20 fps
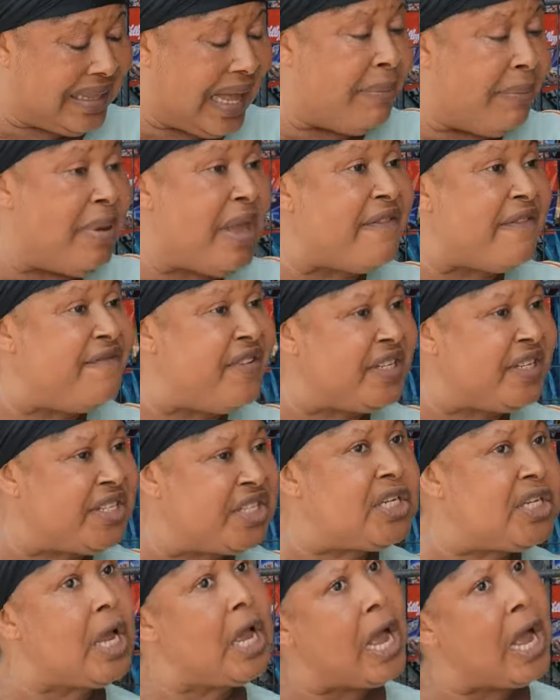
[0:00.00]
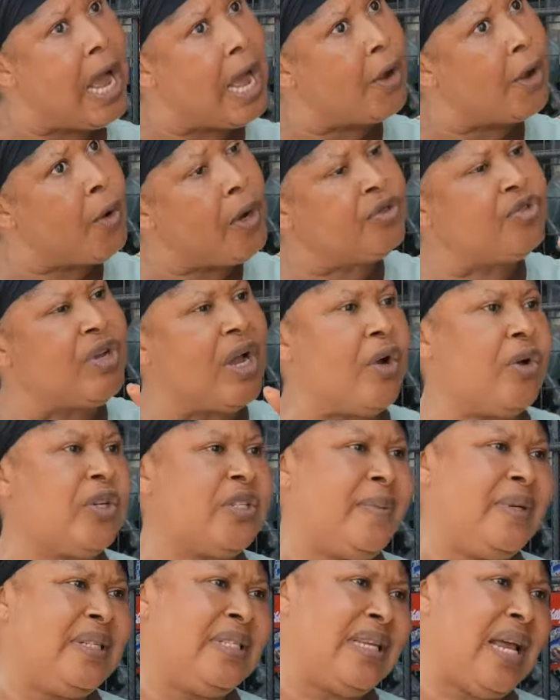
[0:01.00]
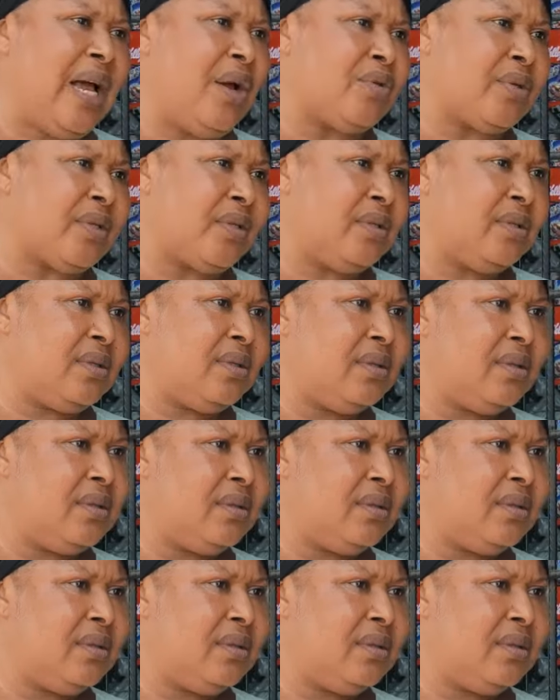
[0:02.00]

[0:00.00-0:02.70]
let her be a virgin and go into her husband's house.